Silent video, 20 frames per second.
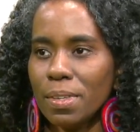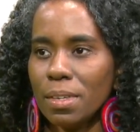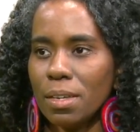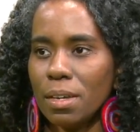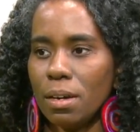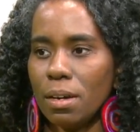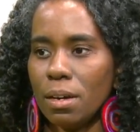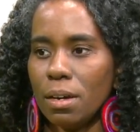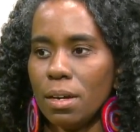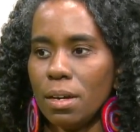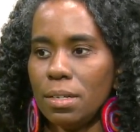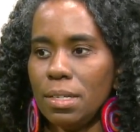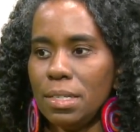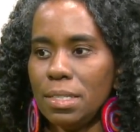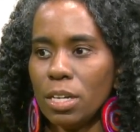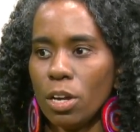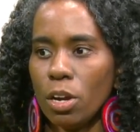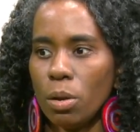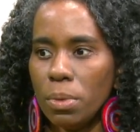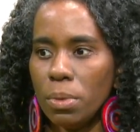uh,
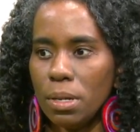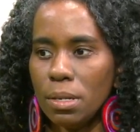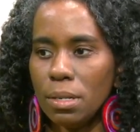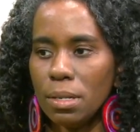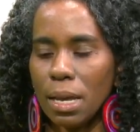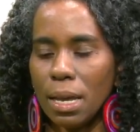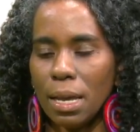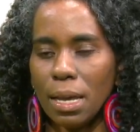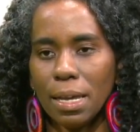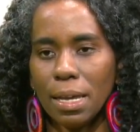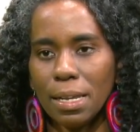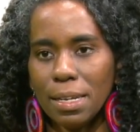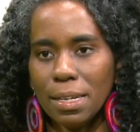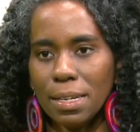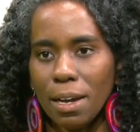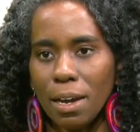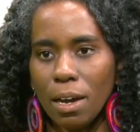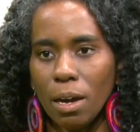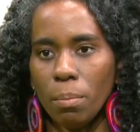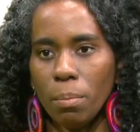determined and
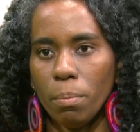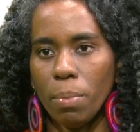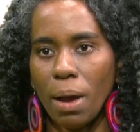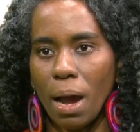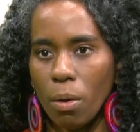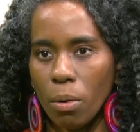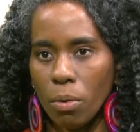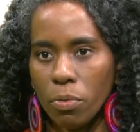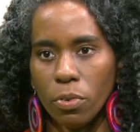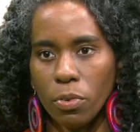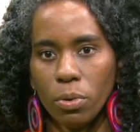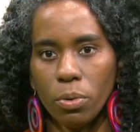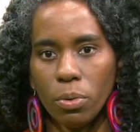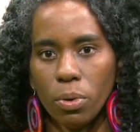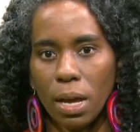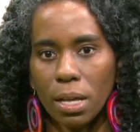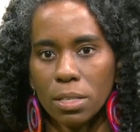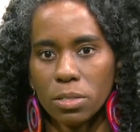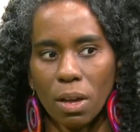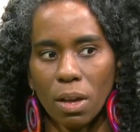um, powerful.
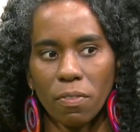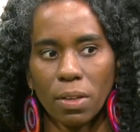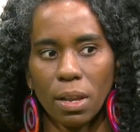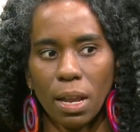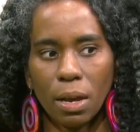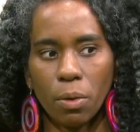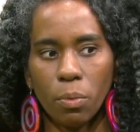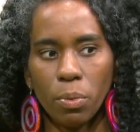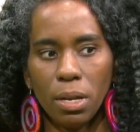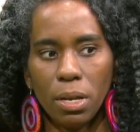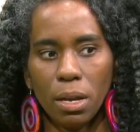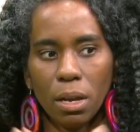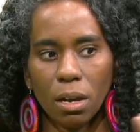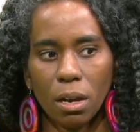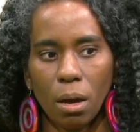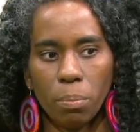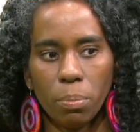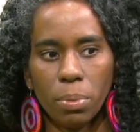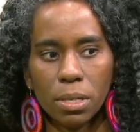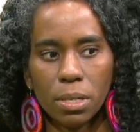And so I feel like we
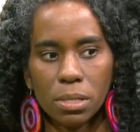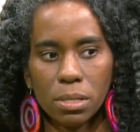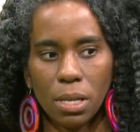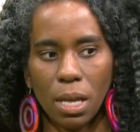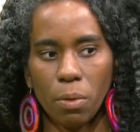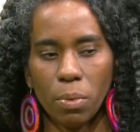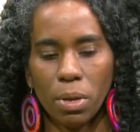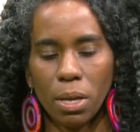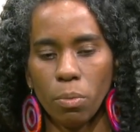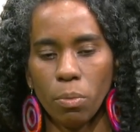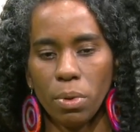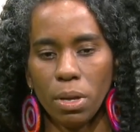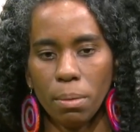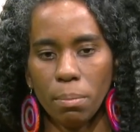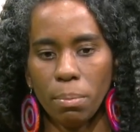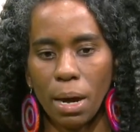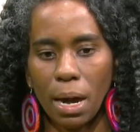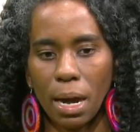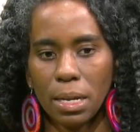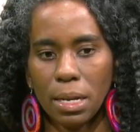encompass and we, we
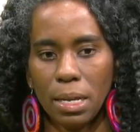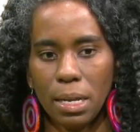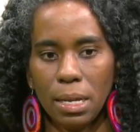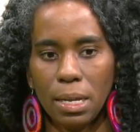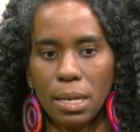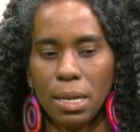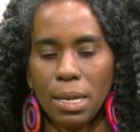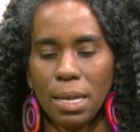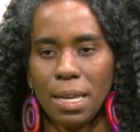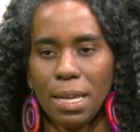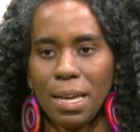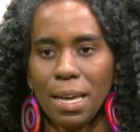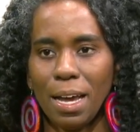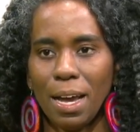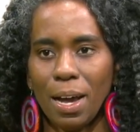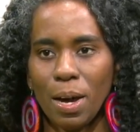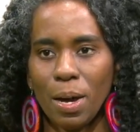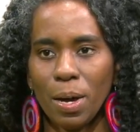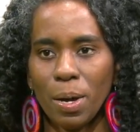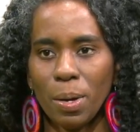embody
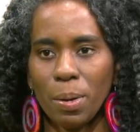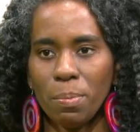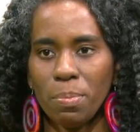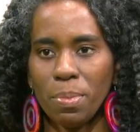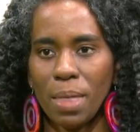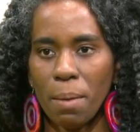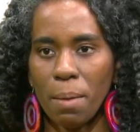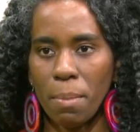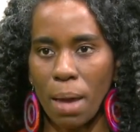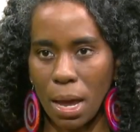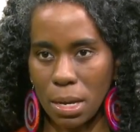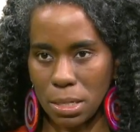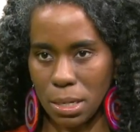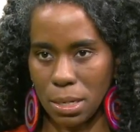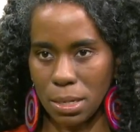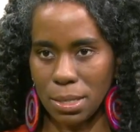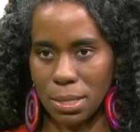that magic